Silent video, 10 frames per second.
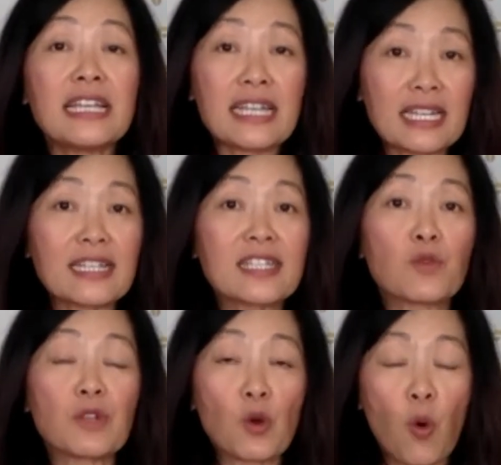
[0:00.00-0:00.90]
It is a
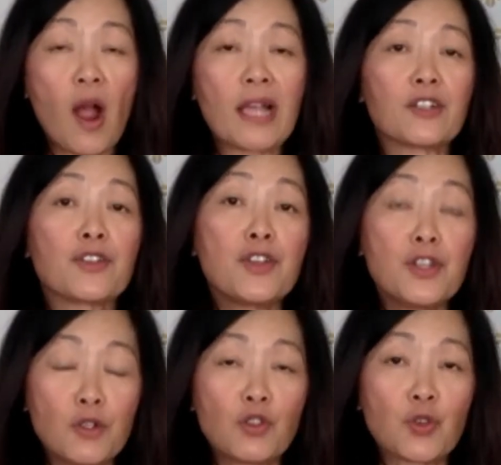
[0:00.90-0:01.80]
required
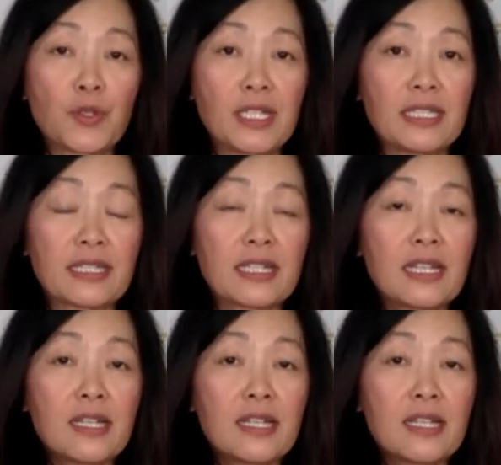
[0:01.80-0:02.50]
nutrient.